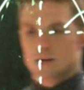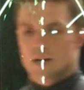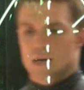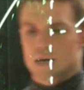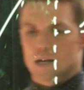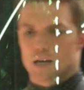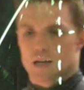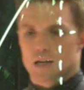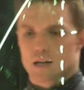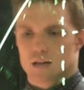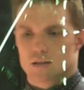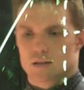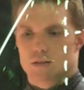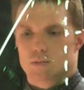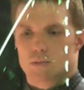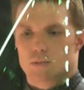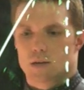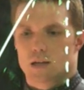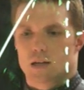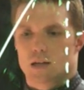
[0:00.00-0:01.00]
and
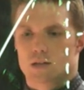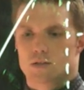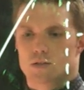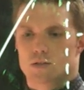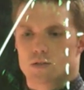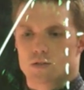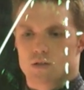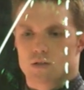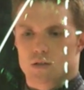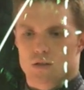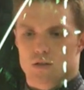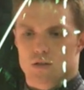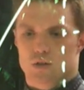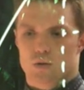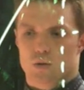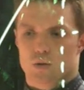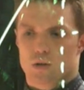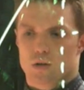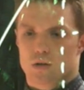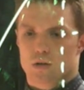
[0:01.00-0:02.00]
somebody else who's a little
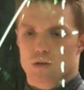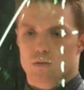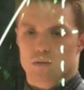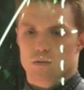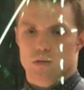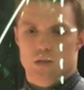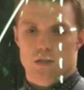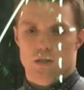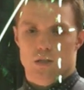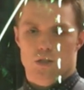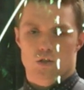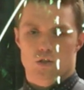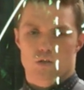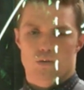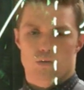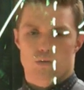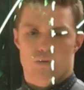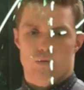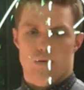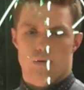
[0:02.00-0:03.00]
shorter. 1, 2,
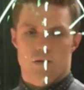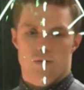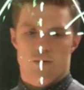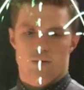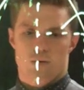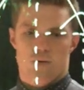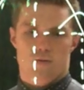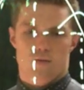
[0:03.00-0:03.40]
3, 4,